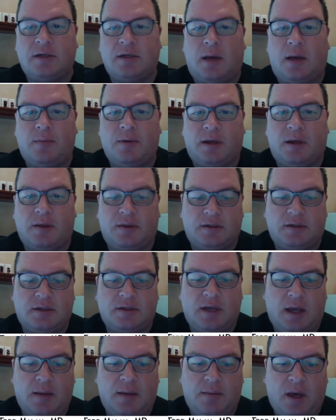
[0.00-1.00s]
hot topic at the
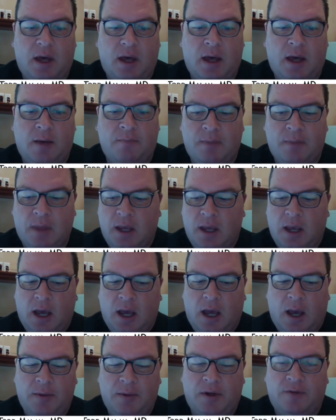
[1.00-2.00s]
time.
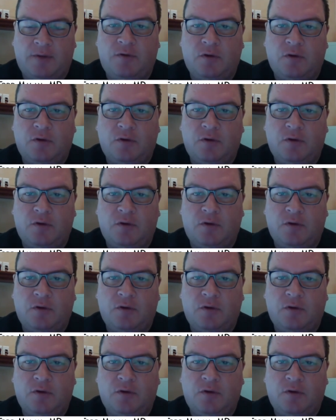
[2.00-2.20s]
I mean,